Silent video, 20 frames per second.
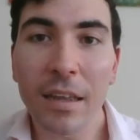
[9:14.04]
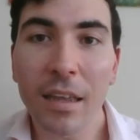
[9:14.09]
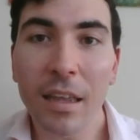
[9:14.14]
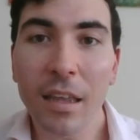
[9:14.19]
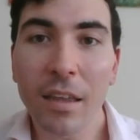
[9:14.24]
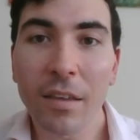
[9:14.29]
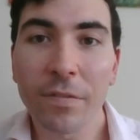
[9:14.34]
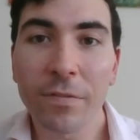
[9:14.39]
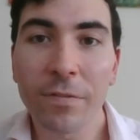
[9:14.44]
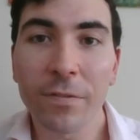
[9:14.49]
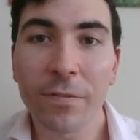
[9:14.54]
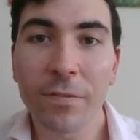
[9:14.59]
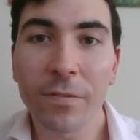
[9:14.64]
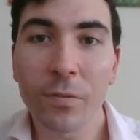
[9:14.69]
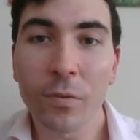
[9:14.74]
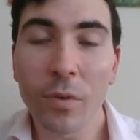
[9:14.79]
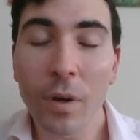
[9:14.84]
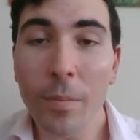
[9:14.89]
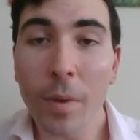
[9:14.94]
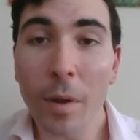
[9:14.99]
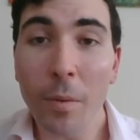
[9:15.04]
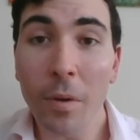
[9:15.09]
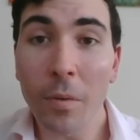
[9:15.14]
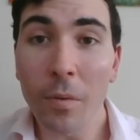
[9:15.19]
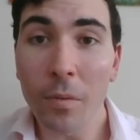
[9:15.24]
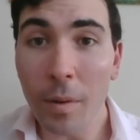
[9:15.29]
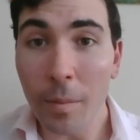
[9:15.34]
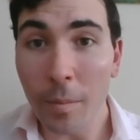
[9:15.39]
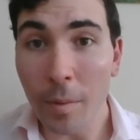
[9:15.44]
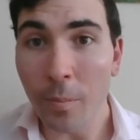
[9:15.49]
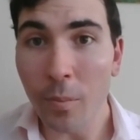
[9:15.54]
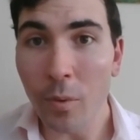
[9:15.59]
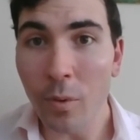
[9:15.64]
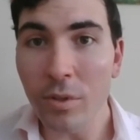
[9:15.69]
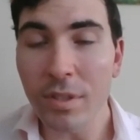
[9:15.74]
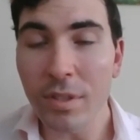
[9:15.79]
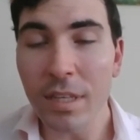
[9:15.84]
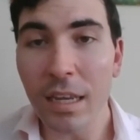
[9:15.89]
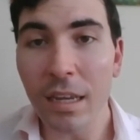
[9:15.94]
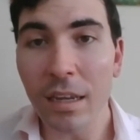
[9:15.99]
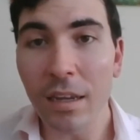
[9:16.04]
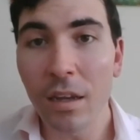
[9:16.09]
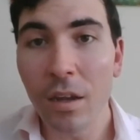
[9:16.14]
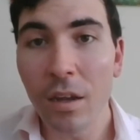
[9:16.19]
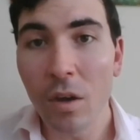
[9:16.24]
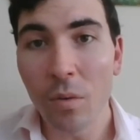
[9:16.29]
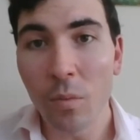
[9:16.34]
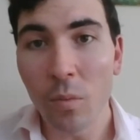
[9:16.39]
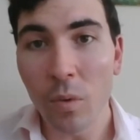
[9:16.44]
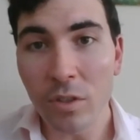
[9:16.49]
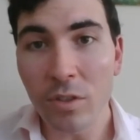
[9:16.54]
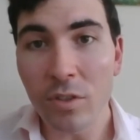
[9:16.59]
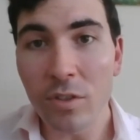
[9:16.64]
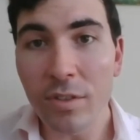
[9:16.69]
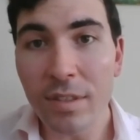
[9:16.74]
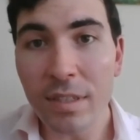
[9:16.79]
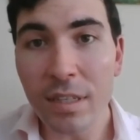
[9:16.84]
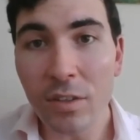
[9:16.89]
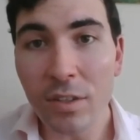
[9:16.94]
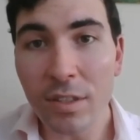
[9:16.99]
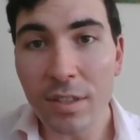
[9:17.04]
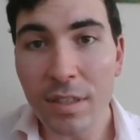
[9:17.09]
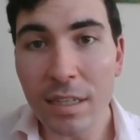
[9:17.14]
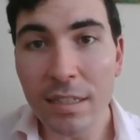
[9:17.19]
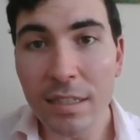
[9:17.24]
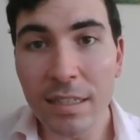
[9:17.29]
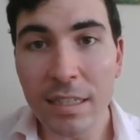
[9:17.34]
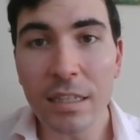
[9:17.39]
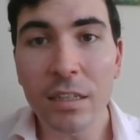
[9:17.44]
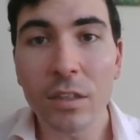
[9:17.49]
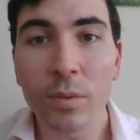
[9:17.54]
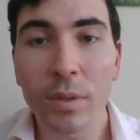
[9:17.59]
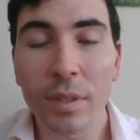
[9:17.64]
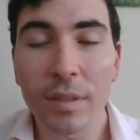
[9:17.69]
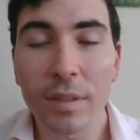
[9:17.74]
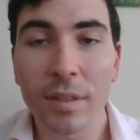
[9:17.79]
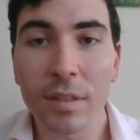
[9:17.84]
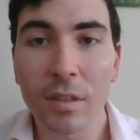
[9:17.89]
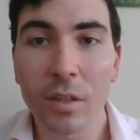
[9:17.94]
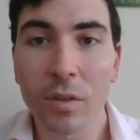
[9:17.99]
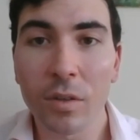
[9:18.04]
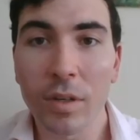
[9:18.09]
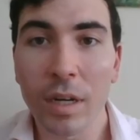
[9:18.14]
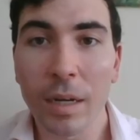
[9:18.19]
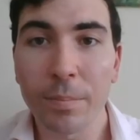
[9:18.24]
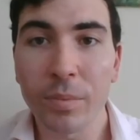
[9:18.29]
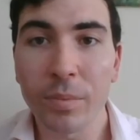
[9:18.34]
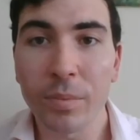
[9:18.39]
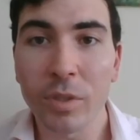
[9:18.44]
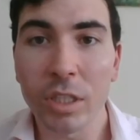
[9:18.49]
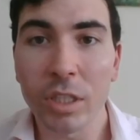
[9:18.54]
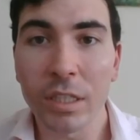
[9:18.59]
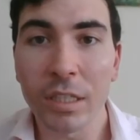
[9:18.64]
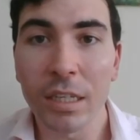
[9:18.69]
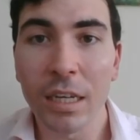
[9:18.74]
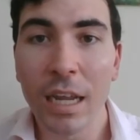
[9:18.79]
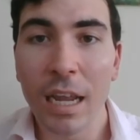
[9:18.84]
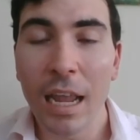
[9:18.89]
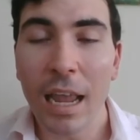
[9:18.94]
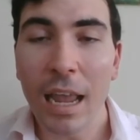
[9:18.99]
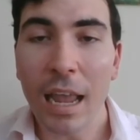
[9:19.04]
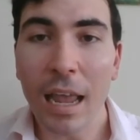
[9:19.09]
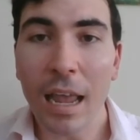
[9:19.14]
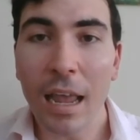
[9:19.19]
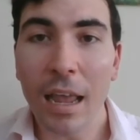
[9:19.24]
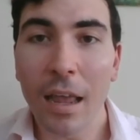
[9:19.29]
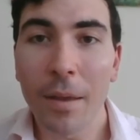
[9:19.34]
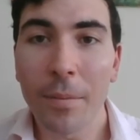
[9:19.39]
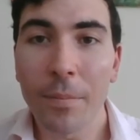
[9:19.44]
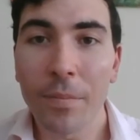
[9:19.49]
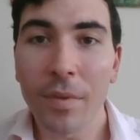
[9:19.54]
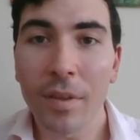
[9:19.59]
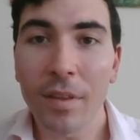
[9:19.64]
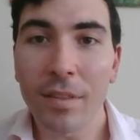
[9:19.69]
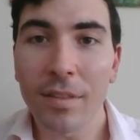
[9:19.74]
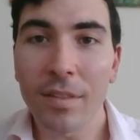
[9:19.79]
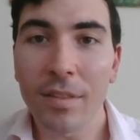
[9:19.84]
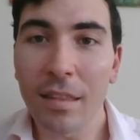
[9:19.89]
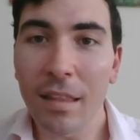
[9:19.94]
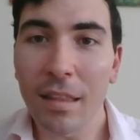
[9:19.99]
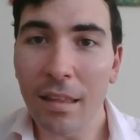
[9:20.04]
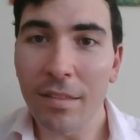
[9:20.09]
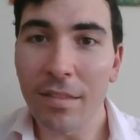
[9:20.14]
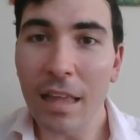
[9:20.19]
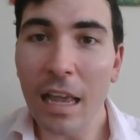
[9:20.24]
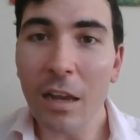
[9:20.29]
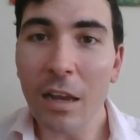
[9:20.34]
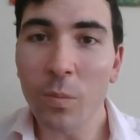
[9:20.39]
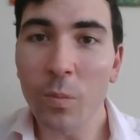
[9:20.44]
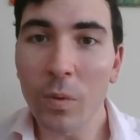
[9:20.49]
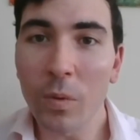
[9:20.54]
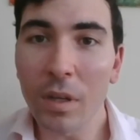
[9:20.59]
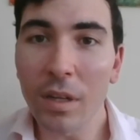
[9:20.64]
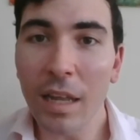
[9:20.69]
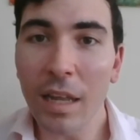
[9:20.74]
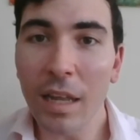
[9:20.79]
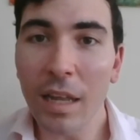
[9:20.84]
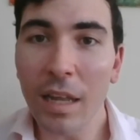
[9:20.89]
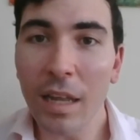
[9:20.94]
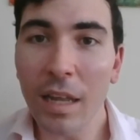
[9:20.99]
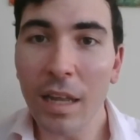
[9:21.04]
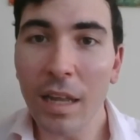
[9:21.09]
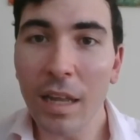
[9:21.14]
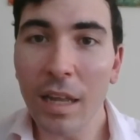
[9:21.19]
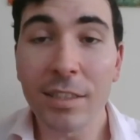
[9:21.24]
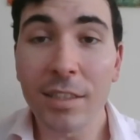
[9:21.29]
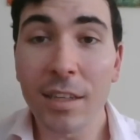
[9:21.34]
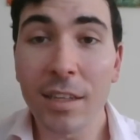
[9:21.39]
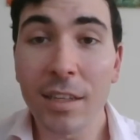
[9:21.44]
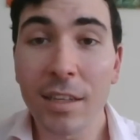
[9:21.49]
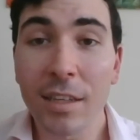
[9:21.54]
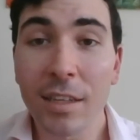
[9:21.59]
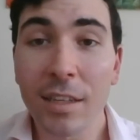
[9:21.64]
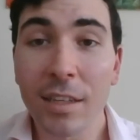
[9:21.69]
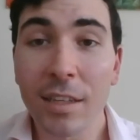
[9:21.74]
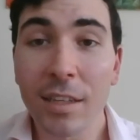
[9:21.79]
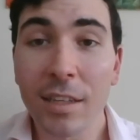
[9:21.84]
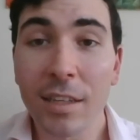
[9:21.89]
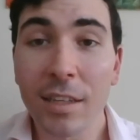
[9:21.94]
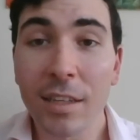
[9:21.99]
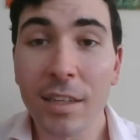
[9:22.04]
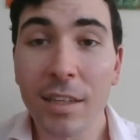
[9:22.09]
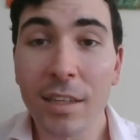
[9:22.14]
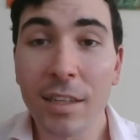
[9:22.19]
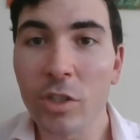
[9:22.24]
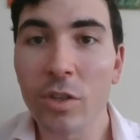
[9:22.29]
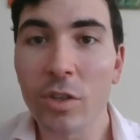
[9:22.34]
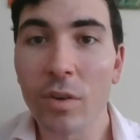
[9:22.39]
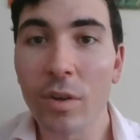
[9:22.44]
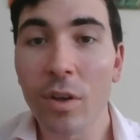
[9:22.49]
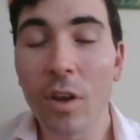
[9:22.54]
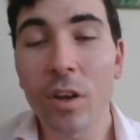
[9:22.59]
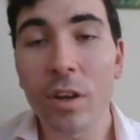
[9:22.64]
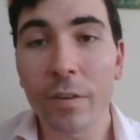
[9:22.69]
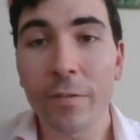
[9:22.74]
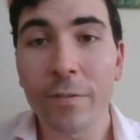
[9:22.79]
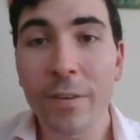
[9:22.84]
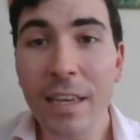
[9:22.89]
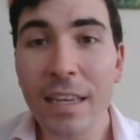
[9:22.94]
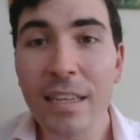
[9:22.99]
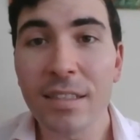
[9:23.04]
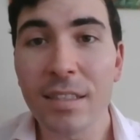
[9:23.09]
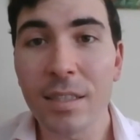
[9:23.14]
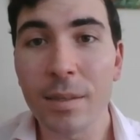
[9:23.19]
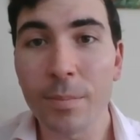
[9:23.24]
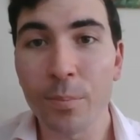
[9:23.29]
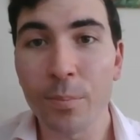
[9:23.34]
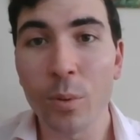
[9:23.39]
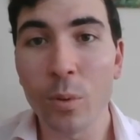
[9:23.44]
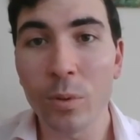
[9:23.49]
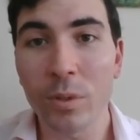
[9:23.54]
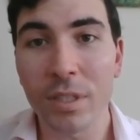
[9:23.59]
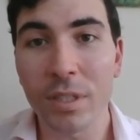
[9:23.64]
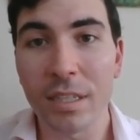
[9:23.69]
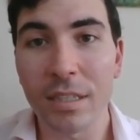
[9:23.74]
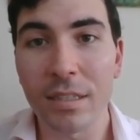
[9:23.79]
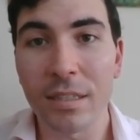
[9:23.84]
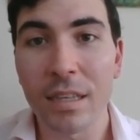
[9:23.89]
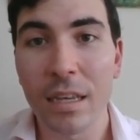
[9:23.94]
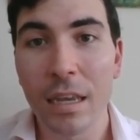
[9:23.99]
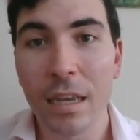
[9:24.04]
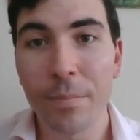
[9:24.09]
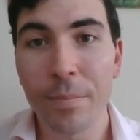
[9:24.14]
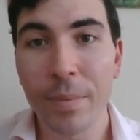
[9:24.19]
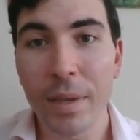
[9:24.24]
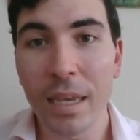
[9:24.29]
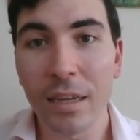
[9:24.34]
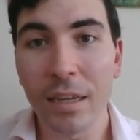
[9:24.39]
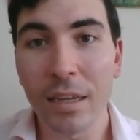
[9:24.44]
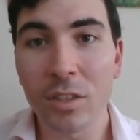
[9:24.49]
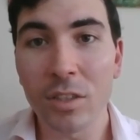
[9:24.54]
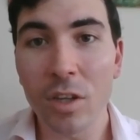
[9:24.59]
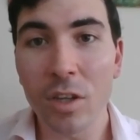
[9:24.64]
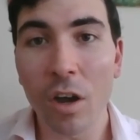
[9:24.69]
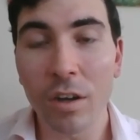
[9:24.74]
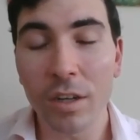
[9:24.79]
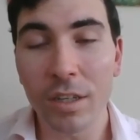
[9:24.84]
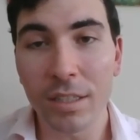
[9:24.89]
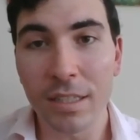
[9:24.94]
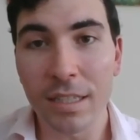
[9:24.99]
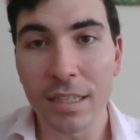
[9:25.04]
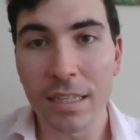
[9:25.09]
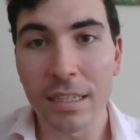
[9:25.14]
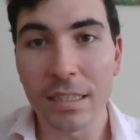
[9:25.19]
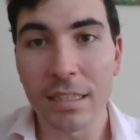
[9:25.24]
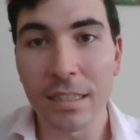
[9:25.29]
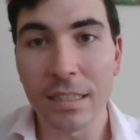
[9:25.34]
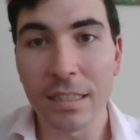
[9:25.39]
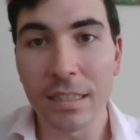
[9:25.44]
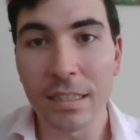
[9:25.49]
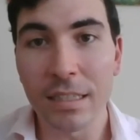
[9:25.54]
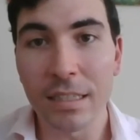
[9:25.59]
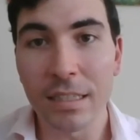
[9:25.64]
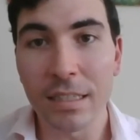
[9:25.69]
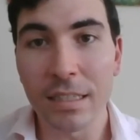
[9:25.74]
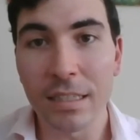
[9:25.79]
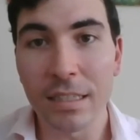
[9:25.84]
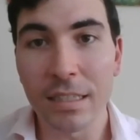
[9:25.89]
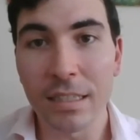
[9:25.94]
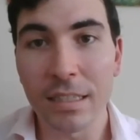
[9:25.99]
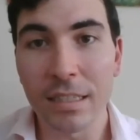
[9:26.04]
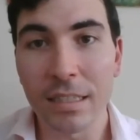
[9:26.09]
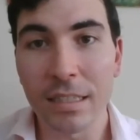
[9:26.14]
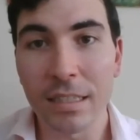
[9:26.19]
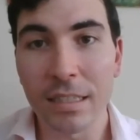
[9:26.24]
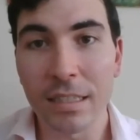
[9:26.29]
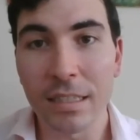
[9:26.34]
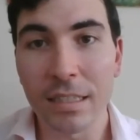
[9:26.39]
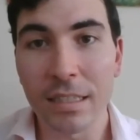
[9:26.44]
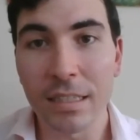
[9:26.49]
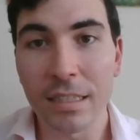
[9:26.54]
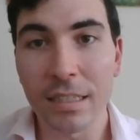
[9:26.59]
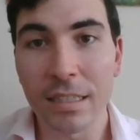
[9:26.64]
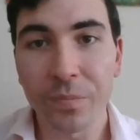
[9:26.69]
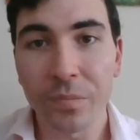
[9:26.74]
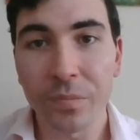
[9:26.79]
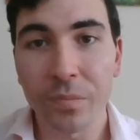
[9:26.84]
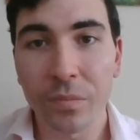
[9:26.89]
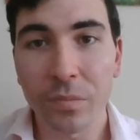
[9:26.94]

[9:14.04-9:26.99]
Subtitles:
if Ramaphosa wants to seriously deal with corruption, that will actually lead to a lot of his supporters being targeted by